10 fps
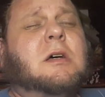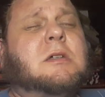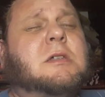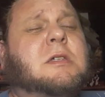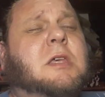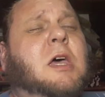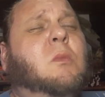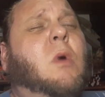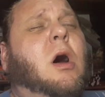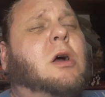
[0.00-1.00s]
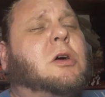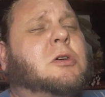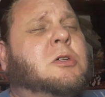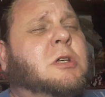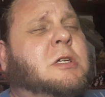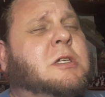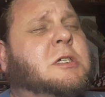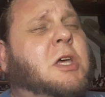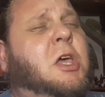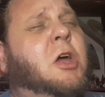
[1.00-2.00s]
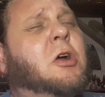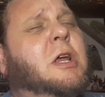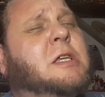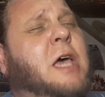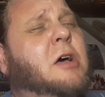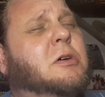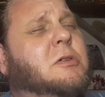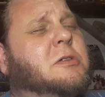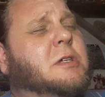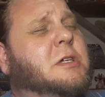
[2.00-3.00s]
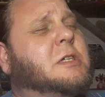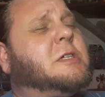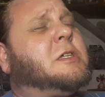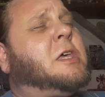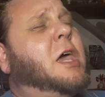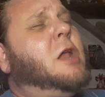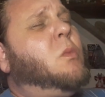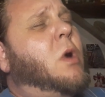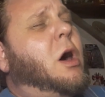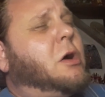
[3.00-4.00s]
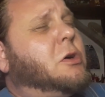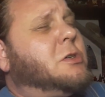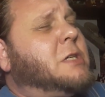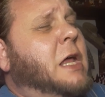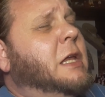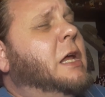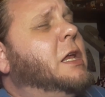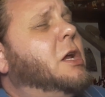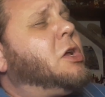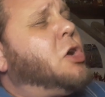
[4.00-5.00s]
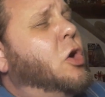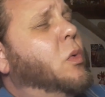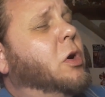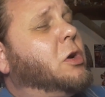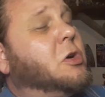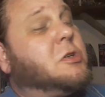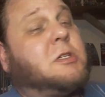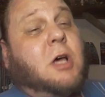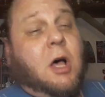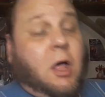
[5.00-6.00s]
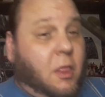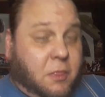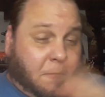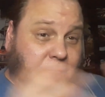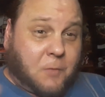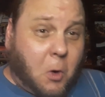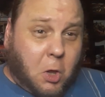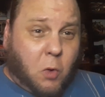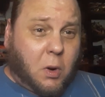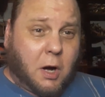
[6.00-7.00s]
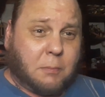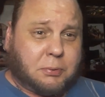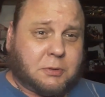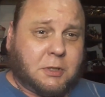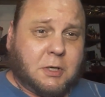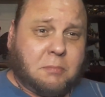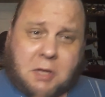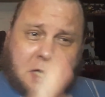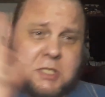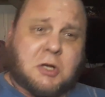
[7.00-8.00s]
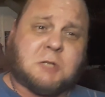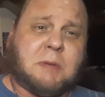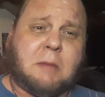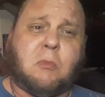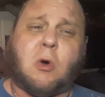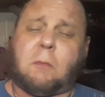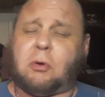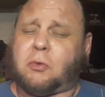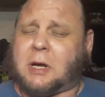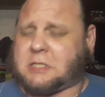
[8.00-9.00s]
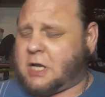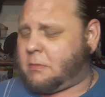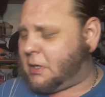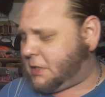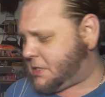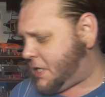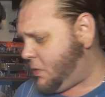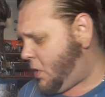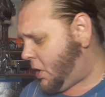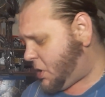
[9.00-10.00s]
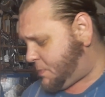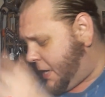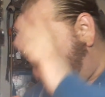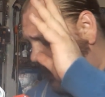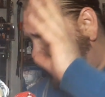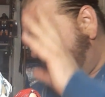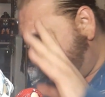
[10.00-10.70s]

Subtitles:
Skinwalkers. This is Security Tales, Skinwalkers and Idiot Coworkers, the follow-up. Because there's been more progressing among the Skinwalkers. But hey,